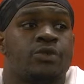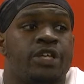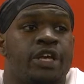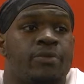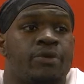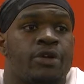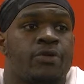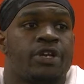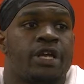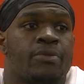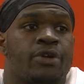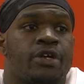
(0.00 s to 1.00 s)
we did
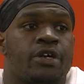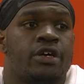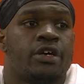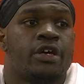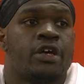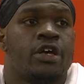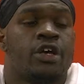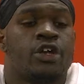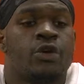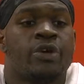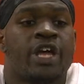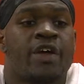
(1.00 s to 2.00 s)
pretty good. You
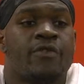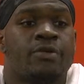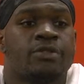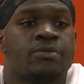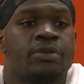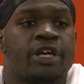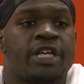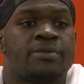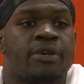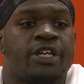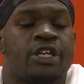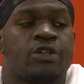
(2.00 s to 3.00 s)
know, we gave up some plays,
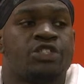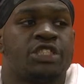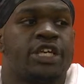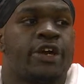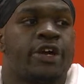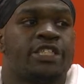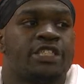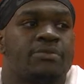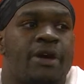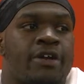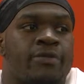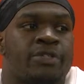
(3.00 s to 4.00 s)
but you know, it's just
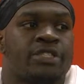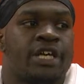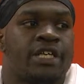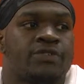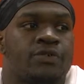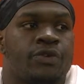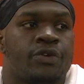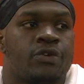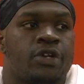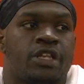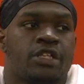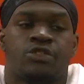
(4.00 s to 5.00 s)
minor mistakes for real.
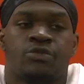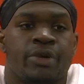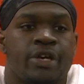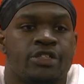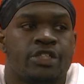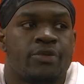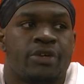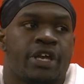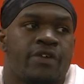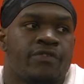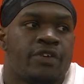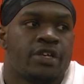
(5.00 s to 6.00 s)
Nothing too major that we
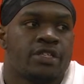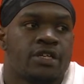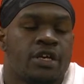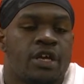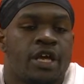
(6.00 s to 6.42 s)
can't fix.